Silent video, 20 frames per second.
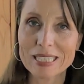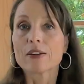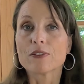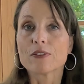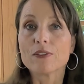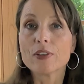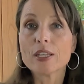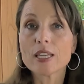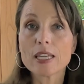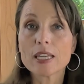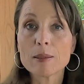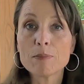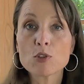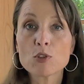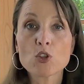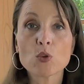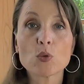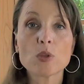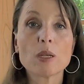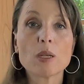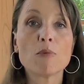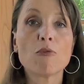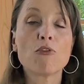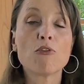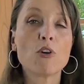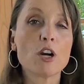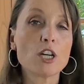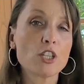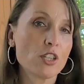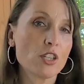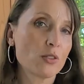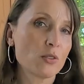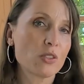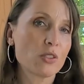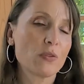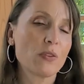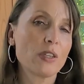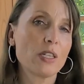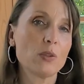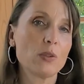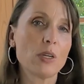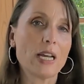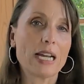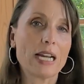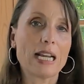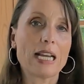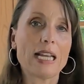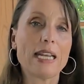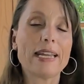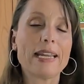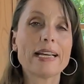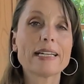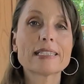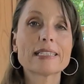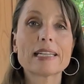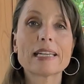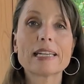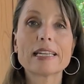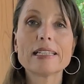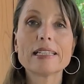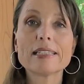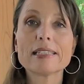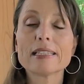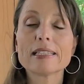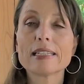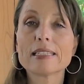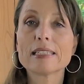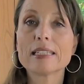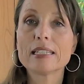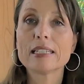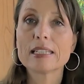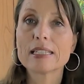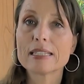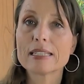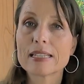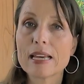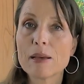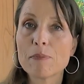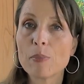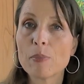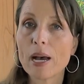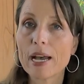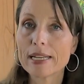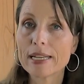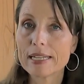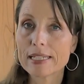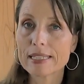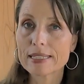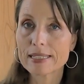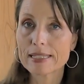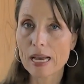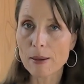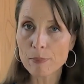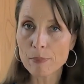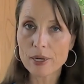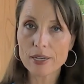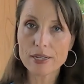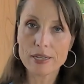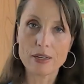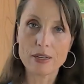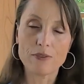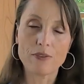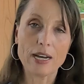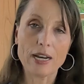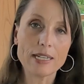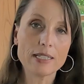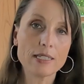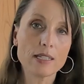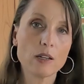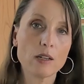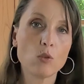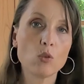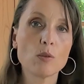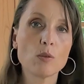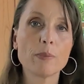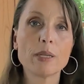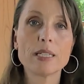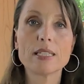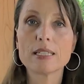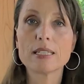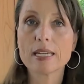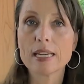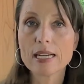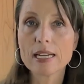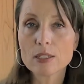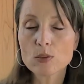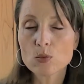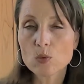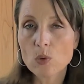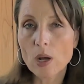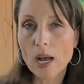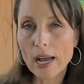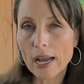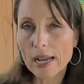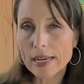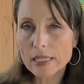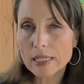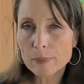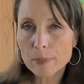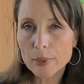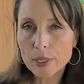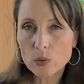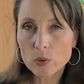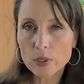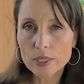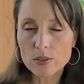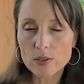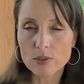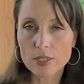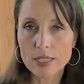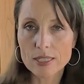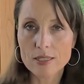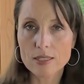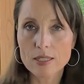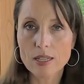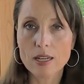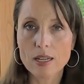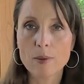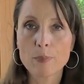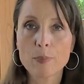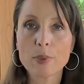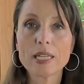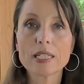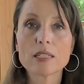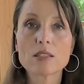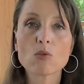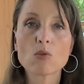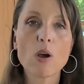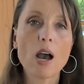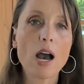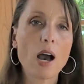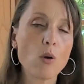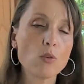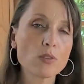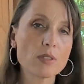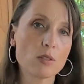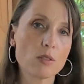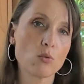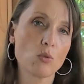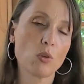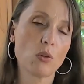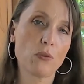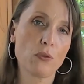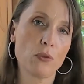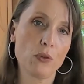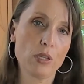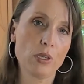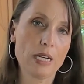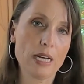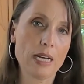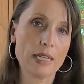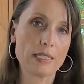As explained in the introductory video, the DDZap is a zapper extension with which you can carry out bioresonance therapy at home.